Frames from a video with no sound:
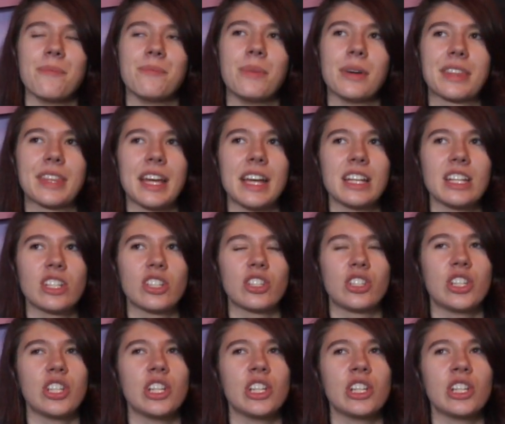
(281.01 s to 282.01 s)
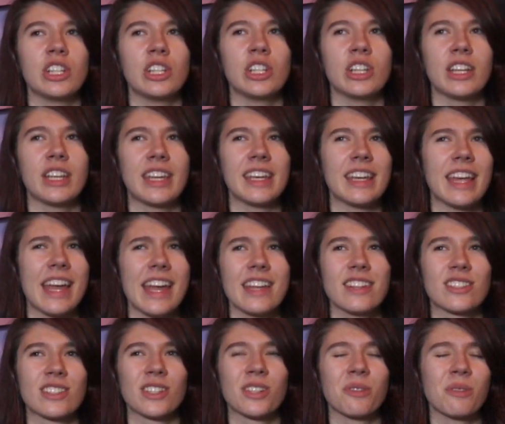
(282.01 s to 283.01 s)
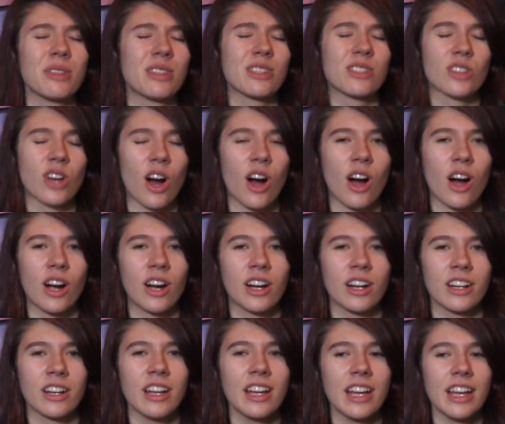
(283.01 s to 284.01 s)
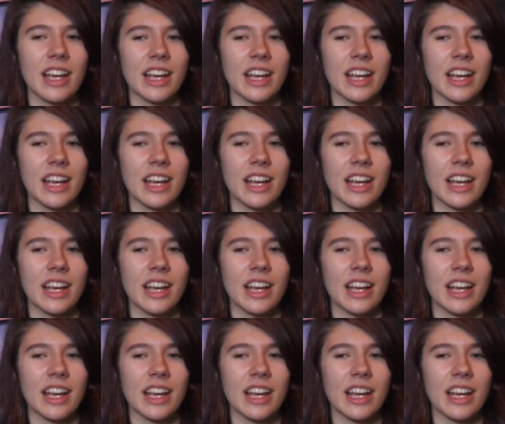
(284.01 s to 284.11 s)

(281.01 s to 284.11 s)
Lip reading: But then he hits her with his car,